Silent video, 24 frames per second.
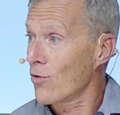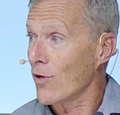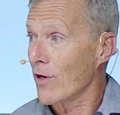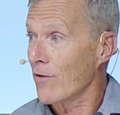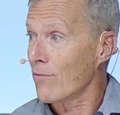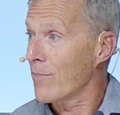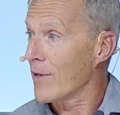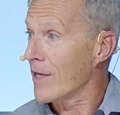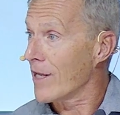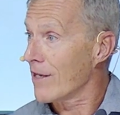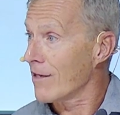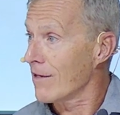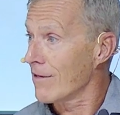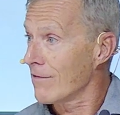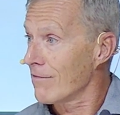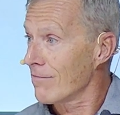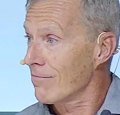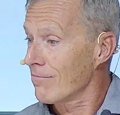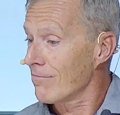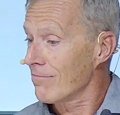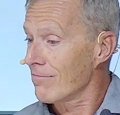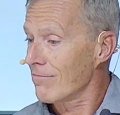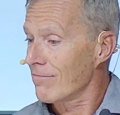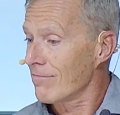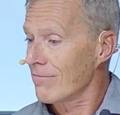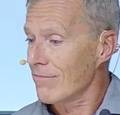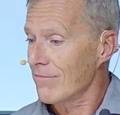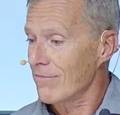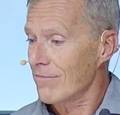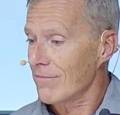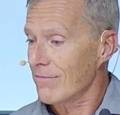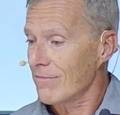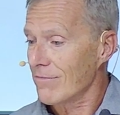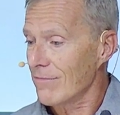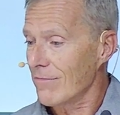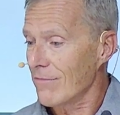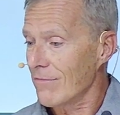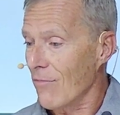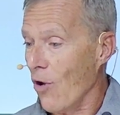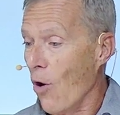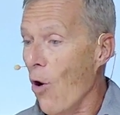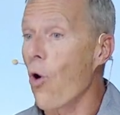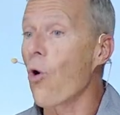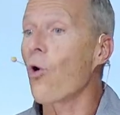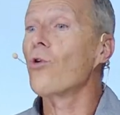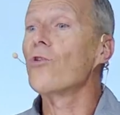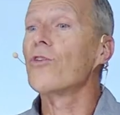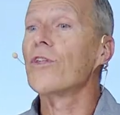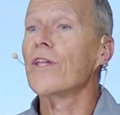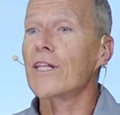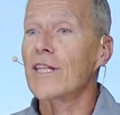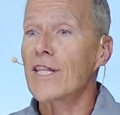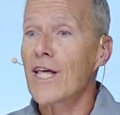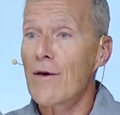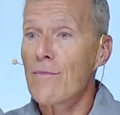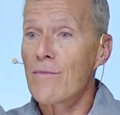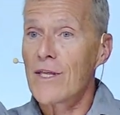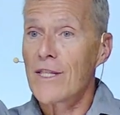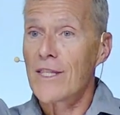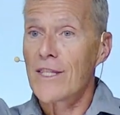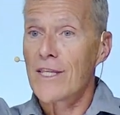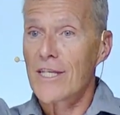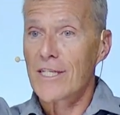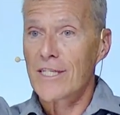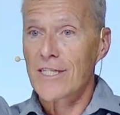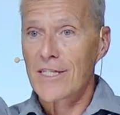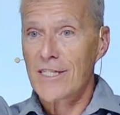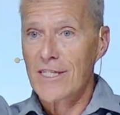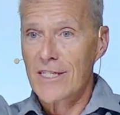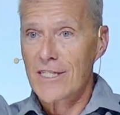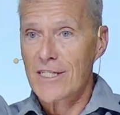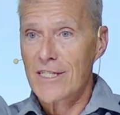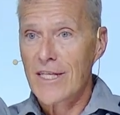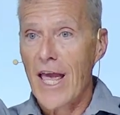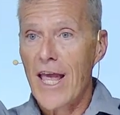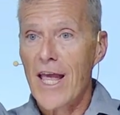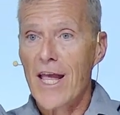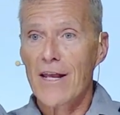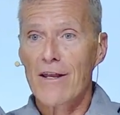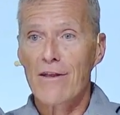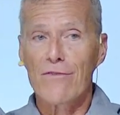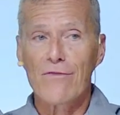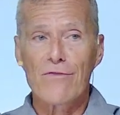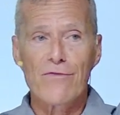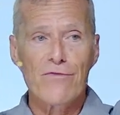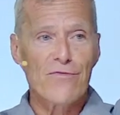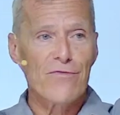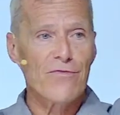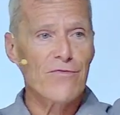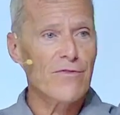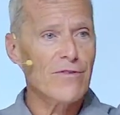been holding them in this state of